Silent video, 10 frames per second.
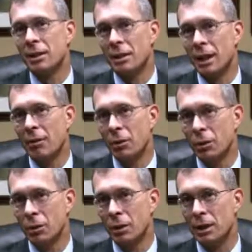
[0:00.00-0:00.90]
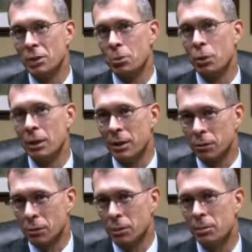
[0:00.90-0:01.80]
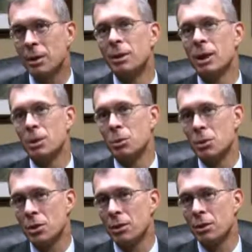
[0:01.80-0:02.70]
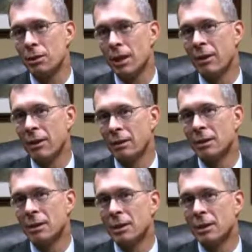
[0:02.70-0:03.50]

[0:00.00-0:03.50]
that they have a little extra breathing room as a result of having